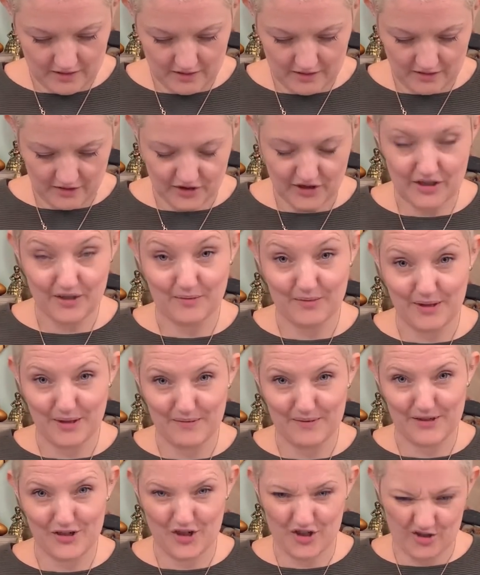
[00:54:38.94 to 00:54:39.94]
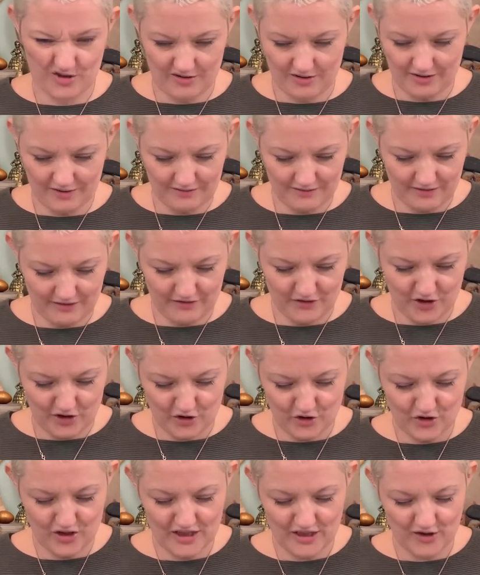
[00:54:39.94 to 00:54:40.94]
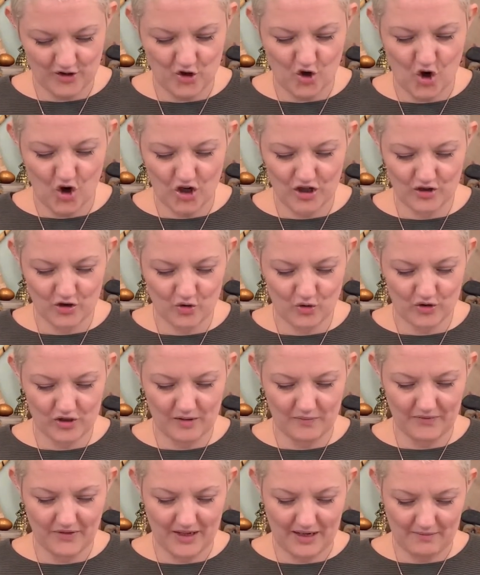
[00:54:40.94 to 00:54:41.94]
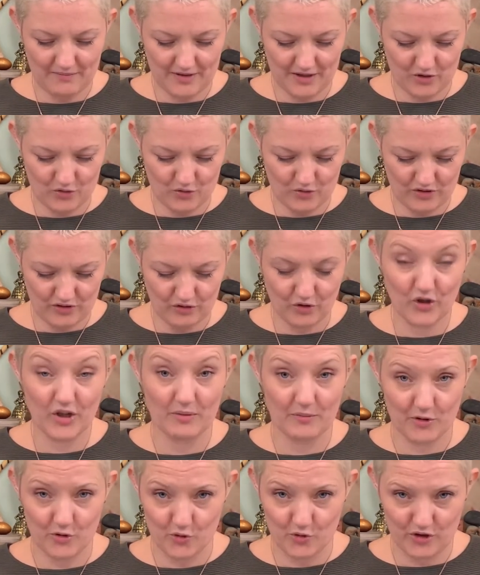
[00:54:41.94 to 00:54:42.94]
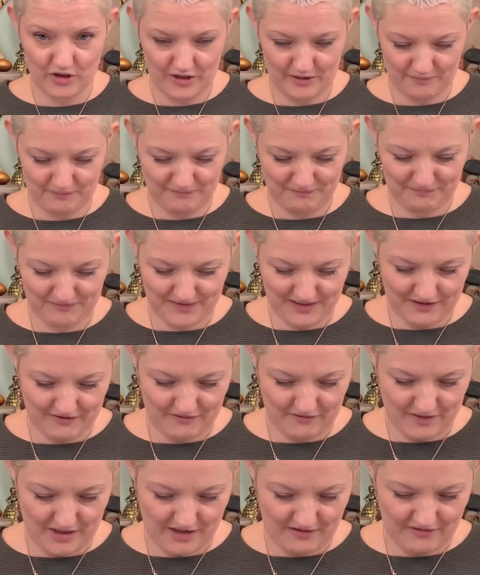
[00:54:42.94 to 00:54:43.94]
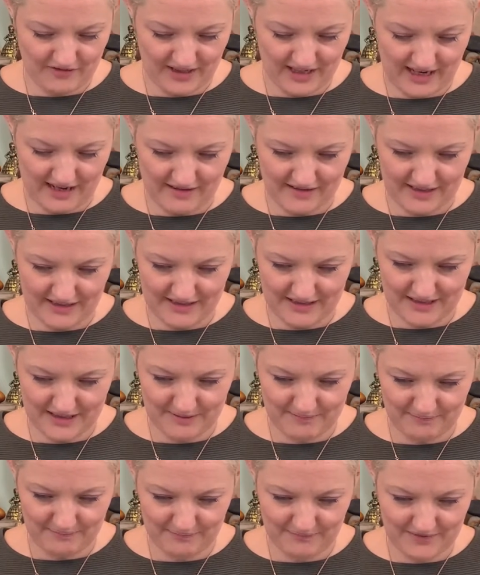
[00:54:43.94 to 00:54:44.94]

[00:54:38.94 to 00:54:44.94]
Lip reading: Because I do these a lot, so sometimes I don't look at my notes and forget things.